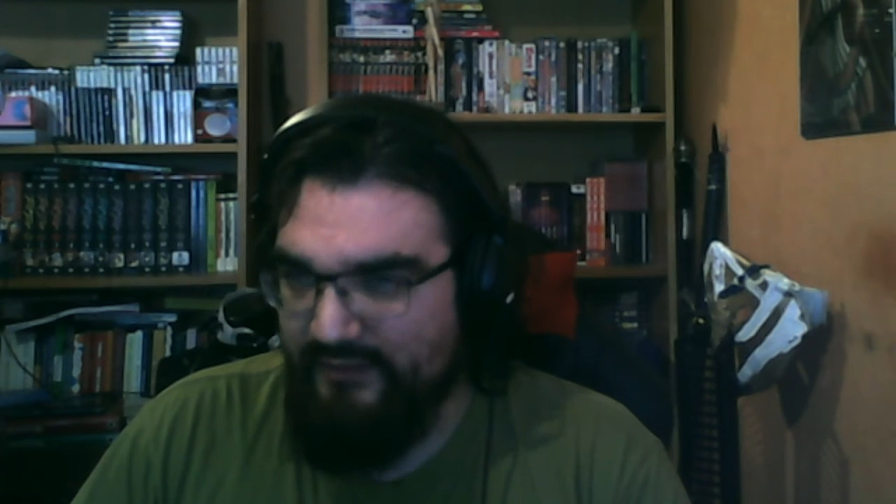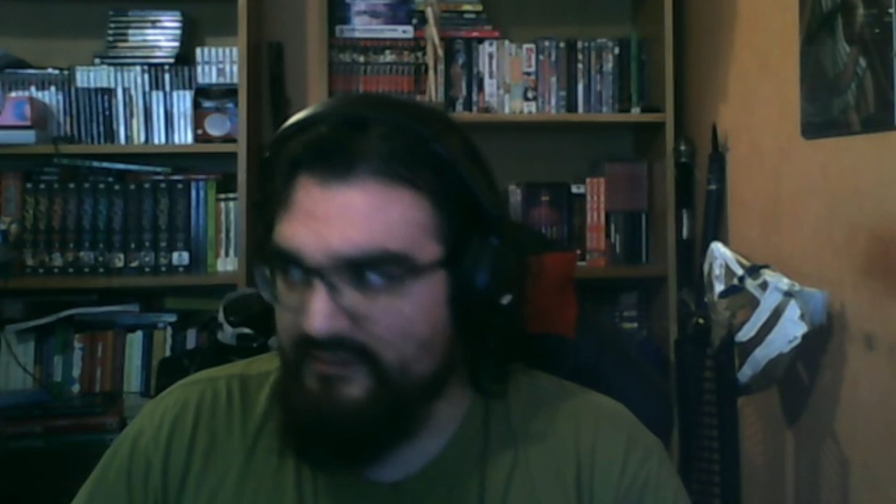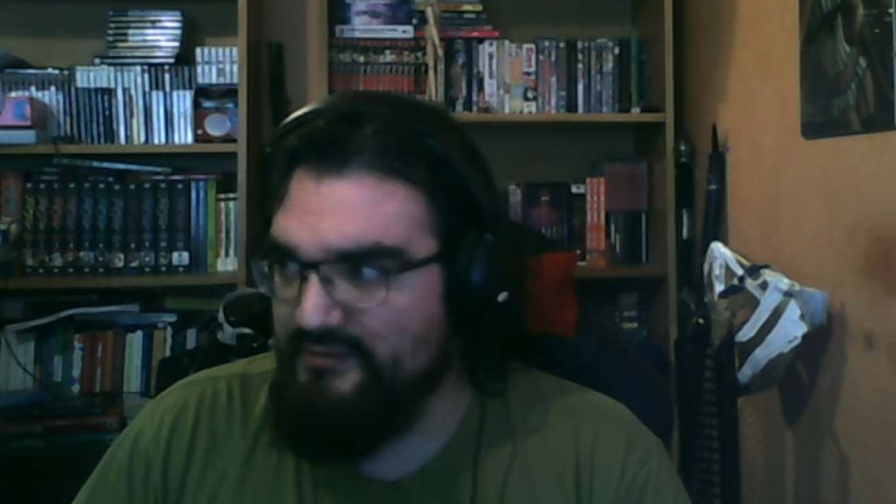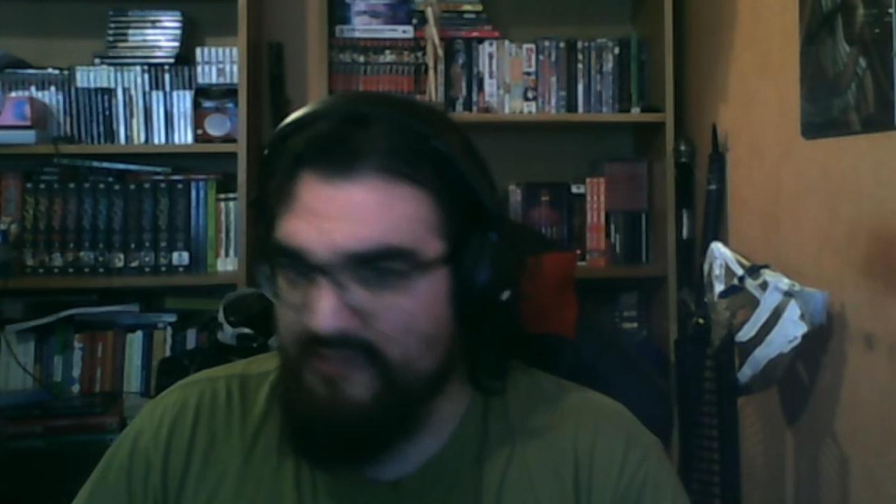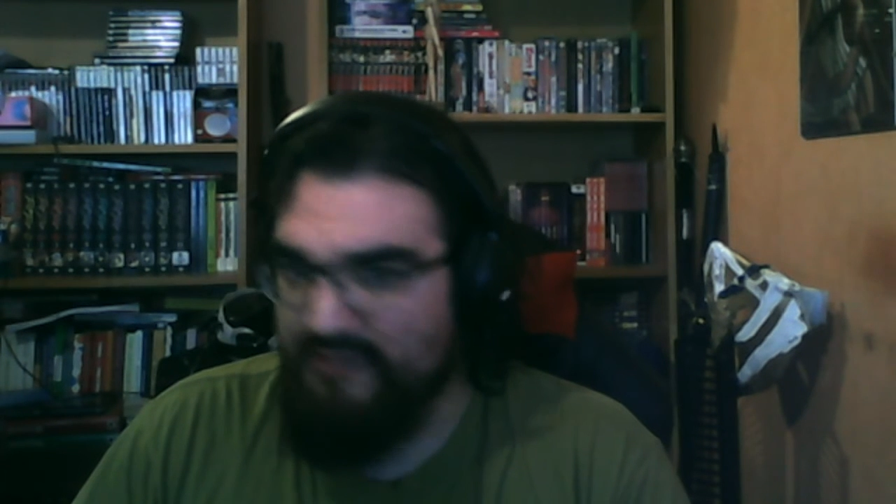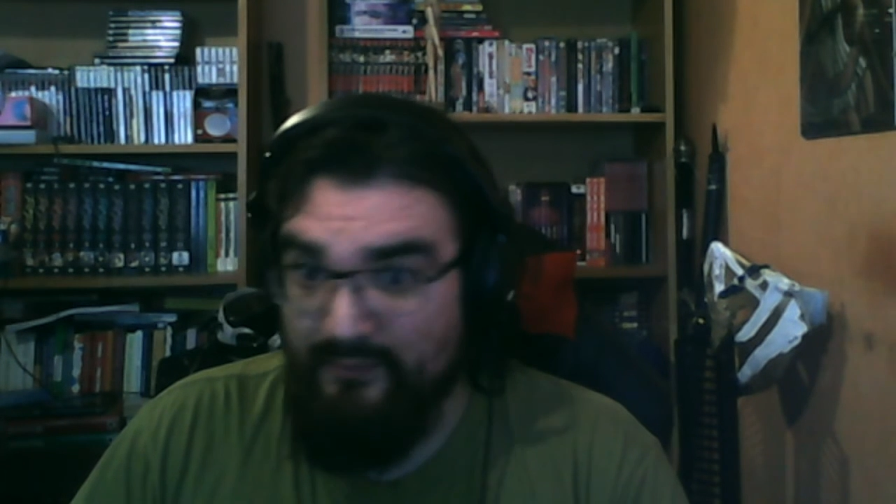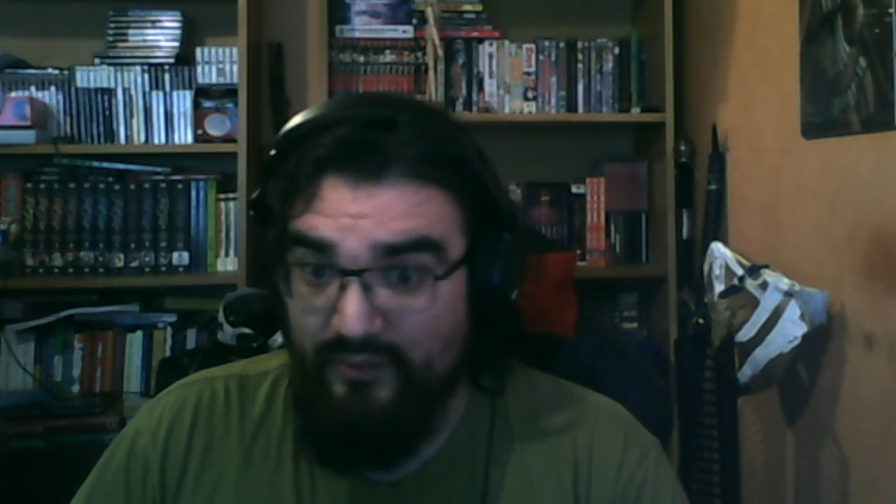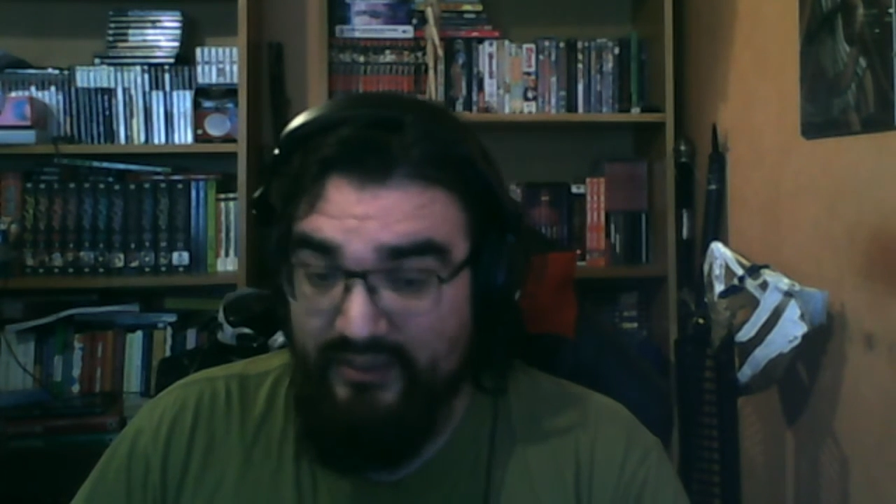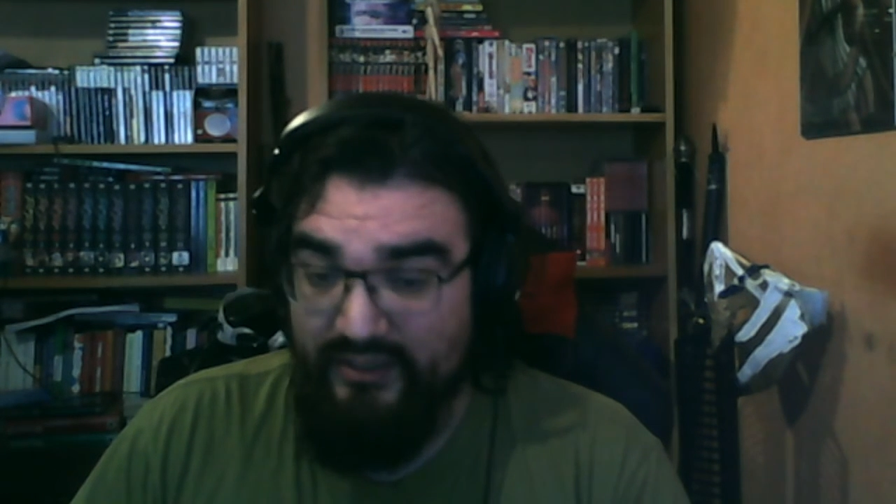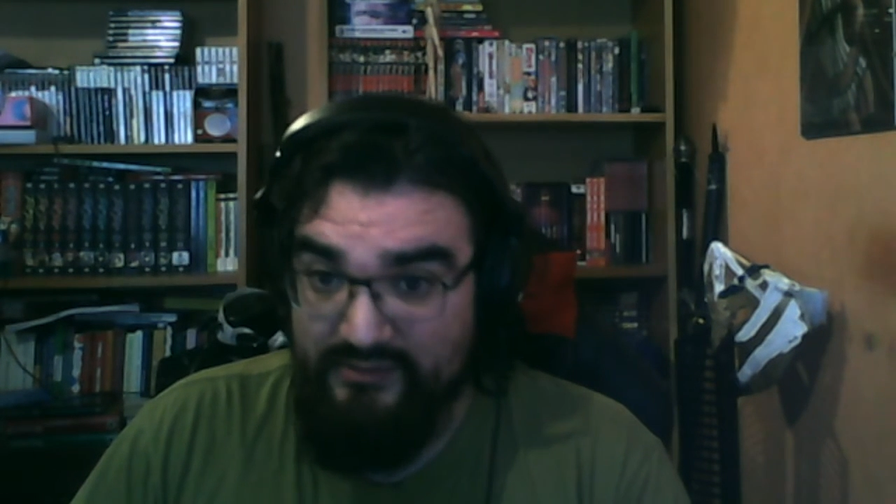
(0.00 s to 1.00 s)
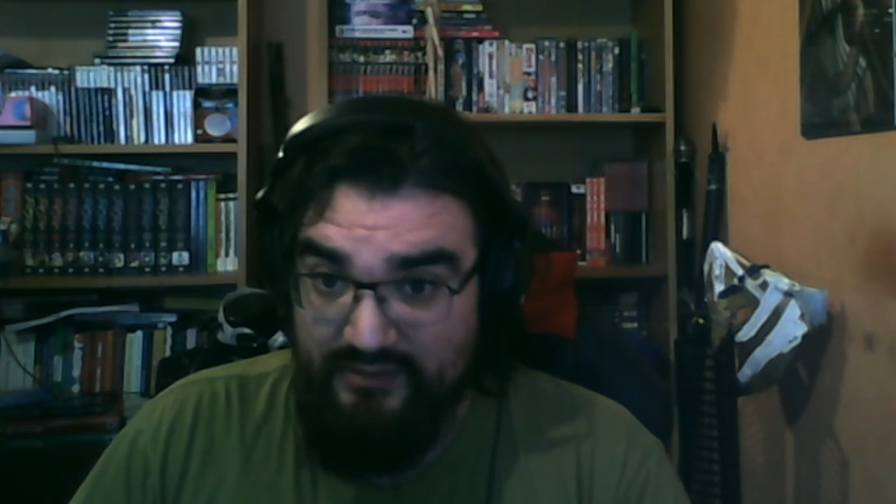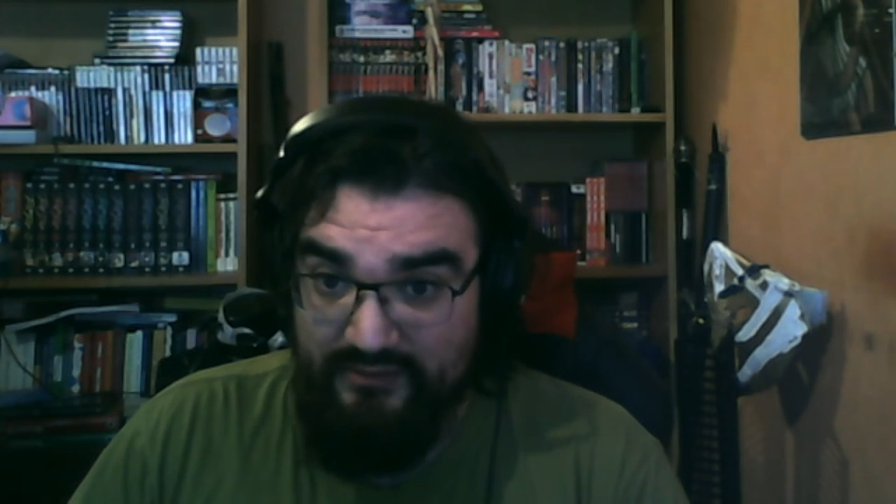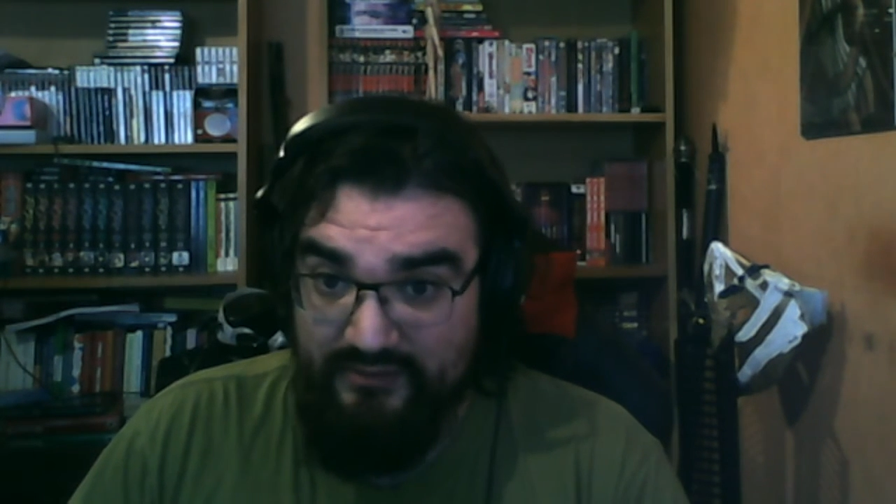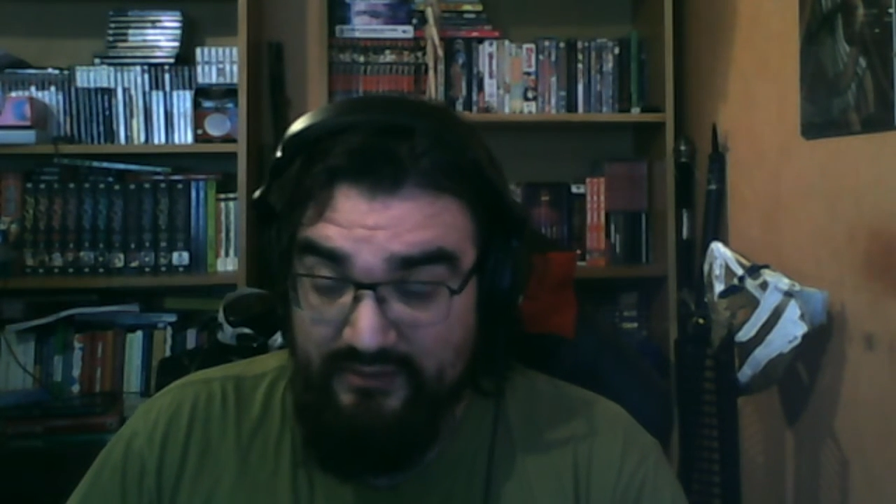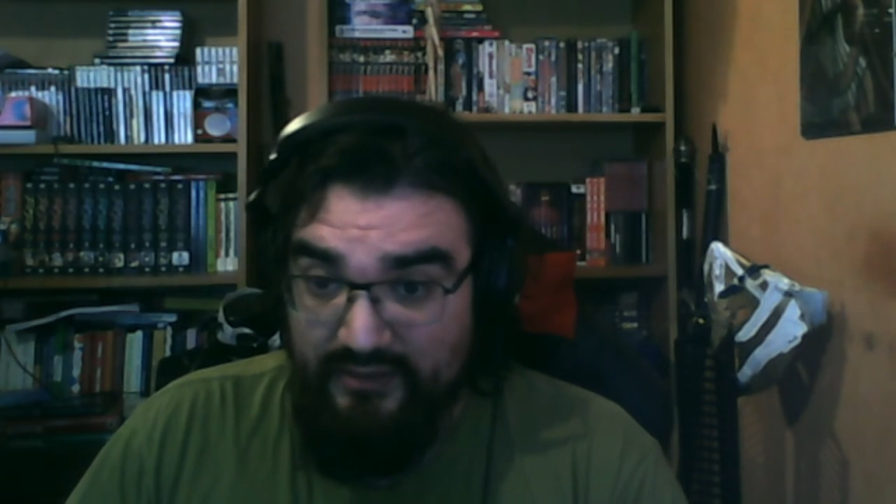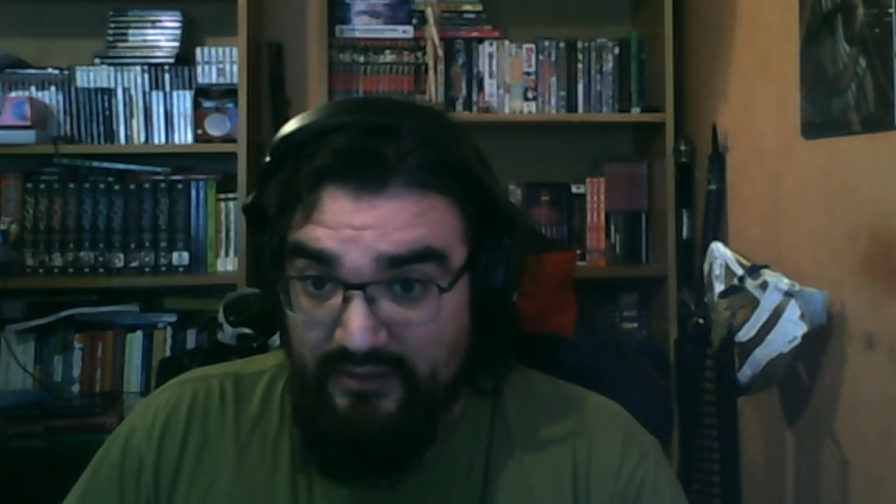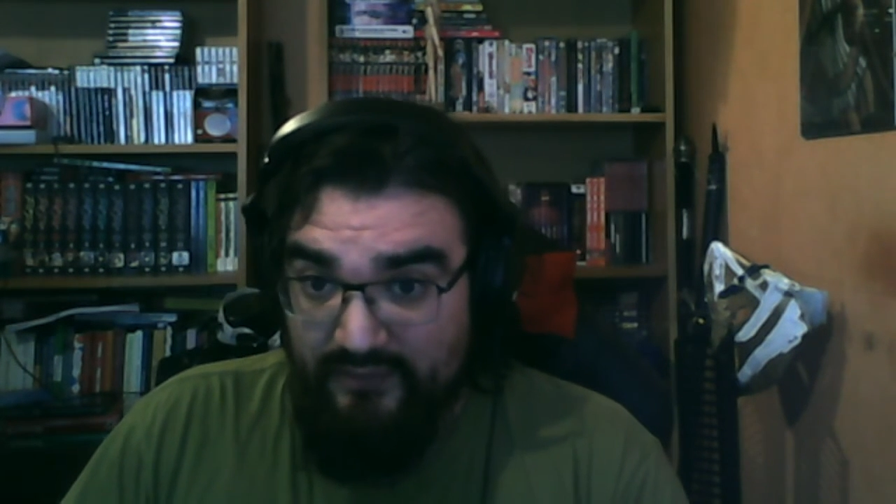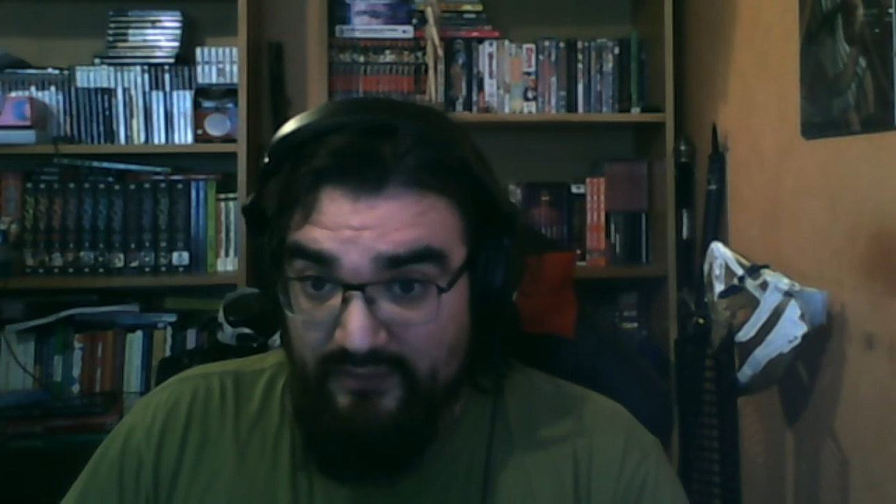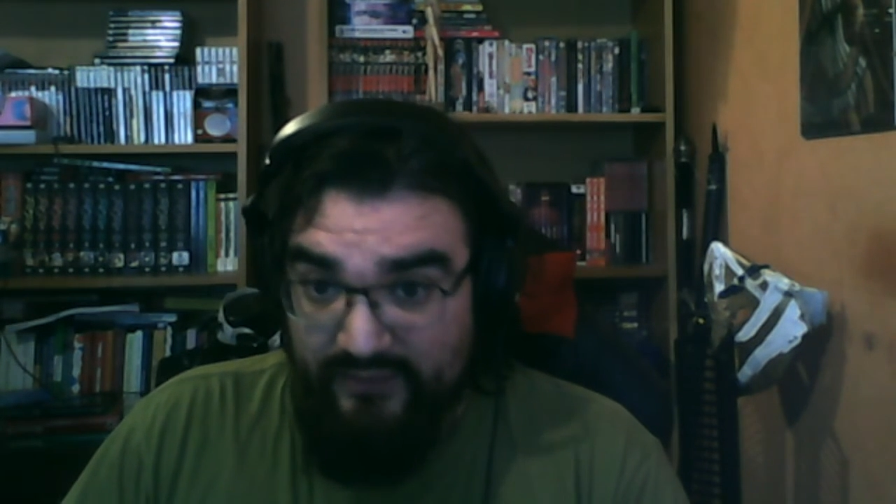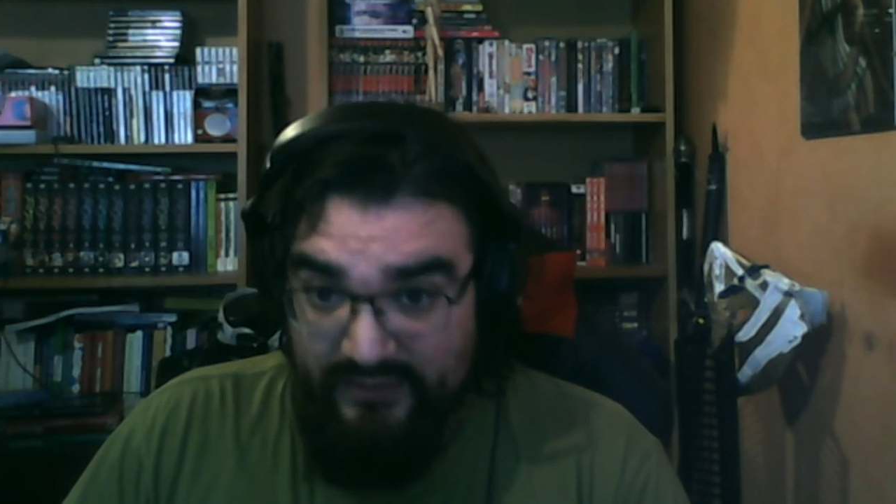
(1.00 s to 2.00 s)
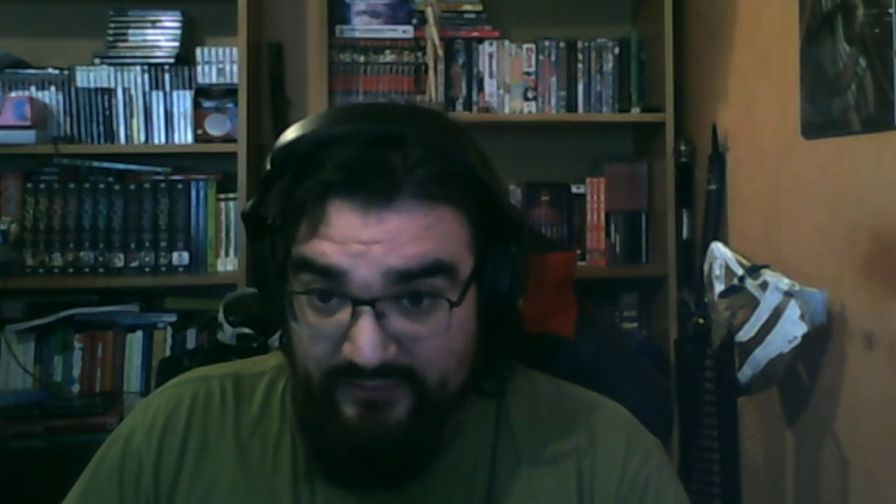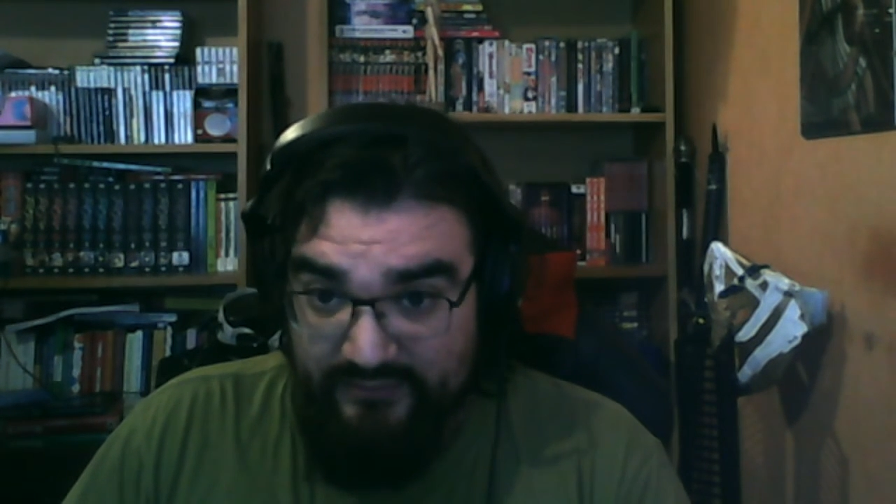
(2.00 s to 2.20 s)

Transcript: in some ways or another.